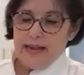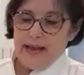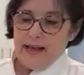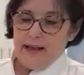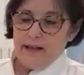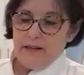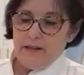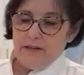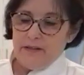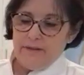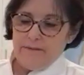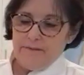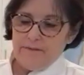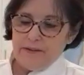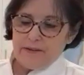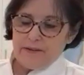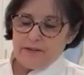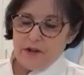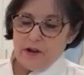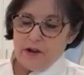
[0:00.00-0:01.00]
tell if
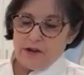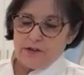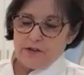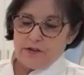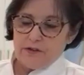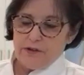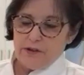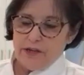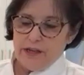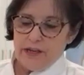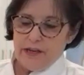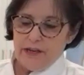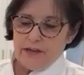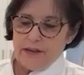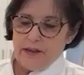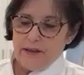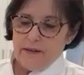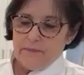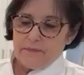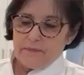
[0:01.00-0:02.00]
it's not good
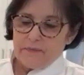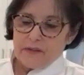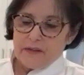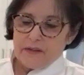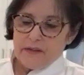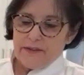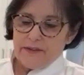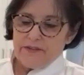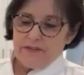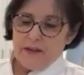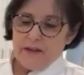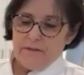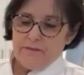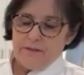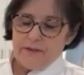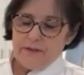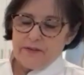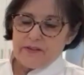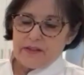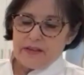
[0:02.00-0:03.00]
is
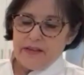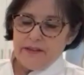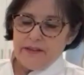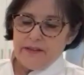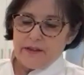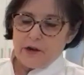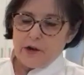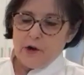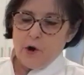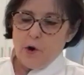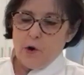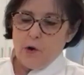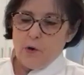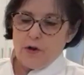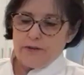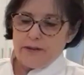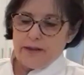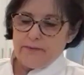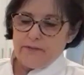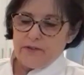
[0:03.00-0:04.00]
if it's in the
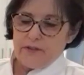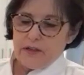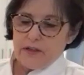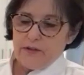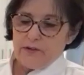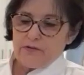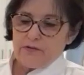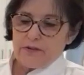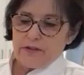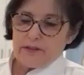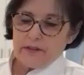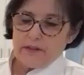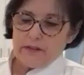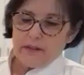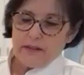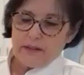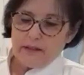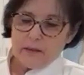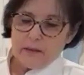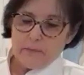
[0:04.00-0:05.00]
cold. I'm just going to drizzle
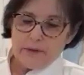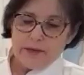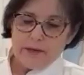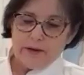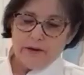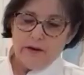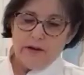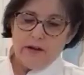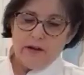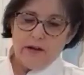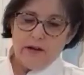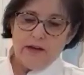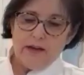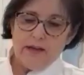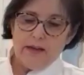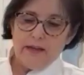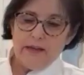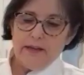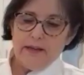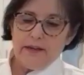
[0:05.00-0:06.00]
a little bit
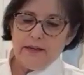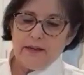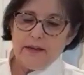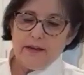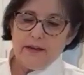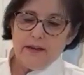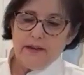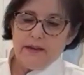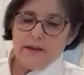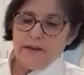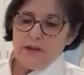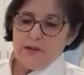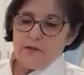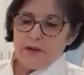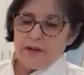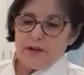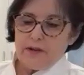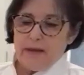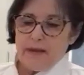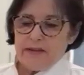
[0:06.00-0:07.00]
on. You
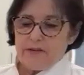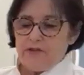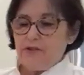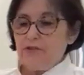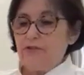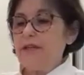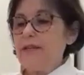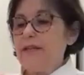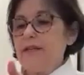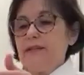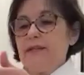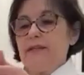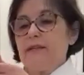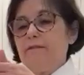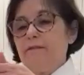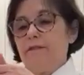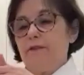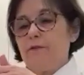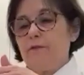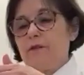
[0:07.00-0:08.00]
can measure it
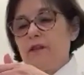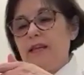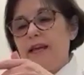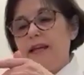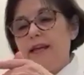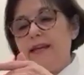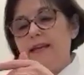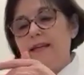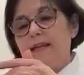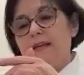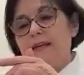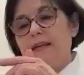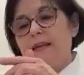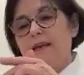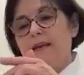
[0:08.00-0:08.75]
if you'd like.